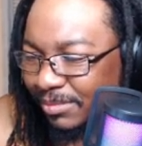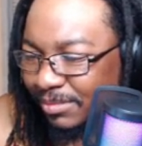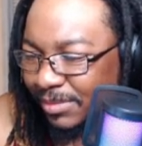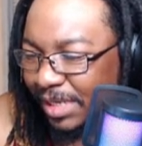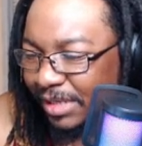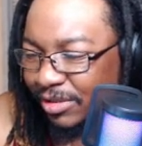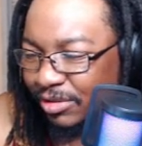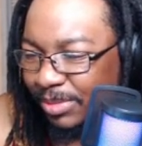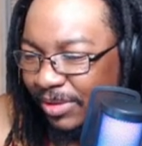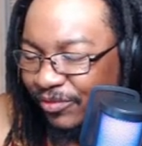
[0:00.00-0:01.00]
yeah, those are
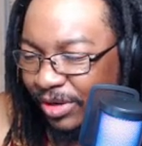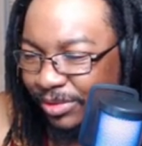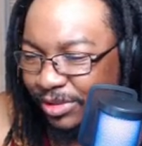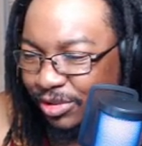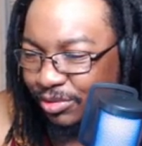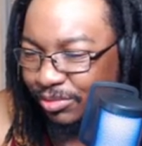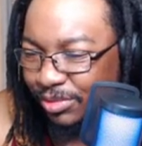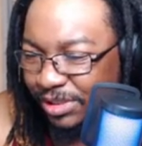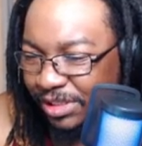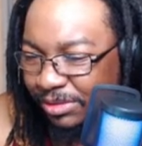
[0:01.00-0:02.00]
my favorite two
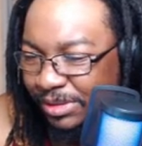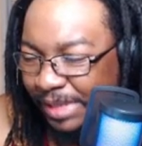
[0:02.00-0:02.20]
series.